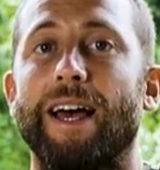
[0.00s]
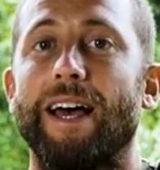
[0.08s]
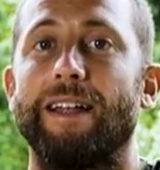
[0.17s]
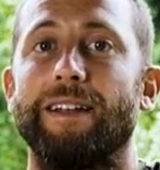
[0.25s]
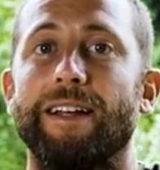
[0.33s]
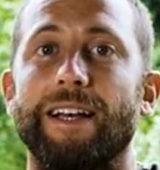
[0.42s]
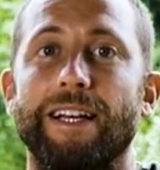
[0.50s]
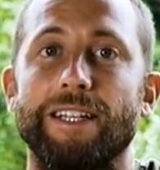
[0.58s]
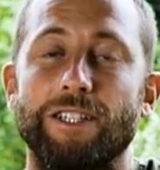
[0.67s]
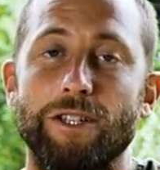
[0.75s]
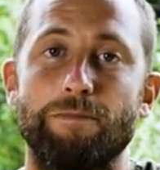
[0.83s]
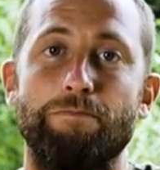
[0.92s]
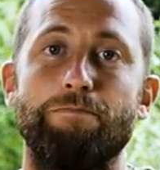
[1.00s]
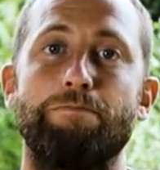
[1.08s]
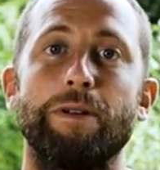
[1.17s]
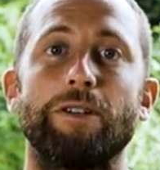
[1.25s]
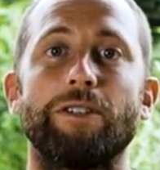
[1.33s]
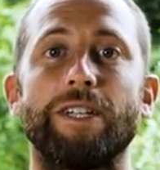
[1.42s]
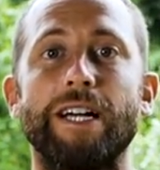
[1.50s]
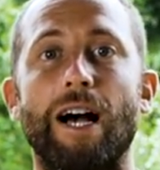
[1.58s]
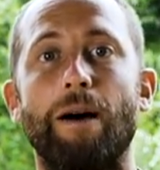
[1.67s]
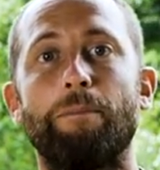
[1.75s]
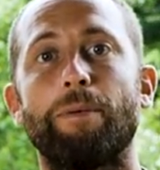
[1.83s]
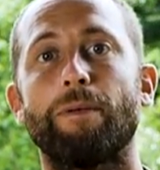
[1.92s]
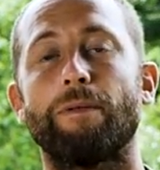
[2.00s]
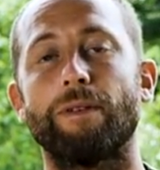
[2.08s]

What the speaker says: and just building up